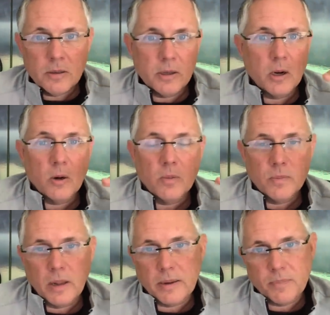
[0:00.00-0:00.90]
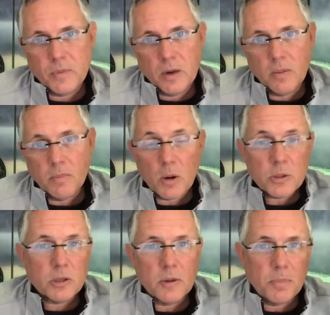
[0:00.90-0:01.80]
you know, like, you know,
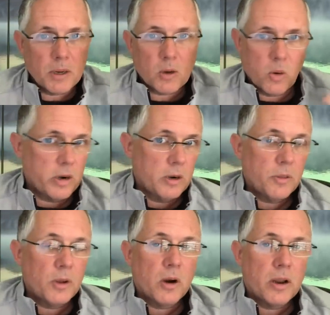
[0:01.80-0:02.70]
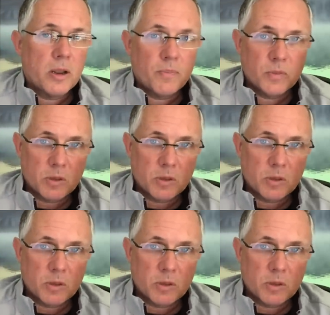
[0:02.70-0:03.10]
mostly Bitcoin and Ethereum,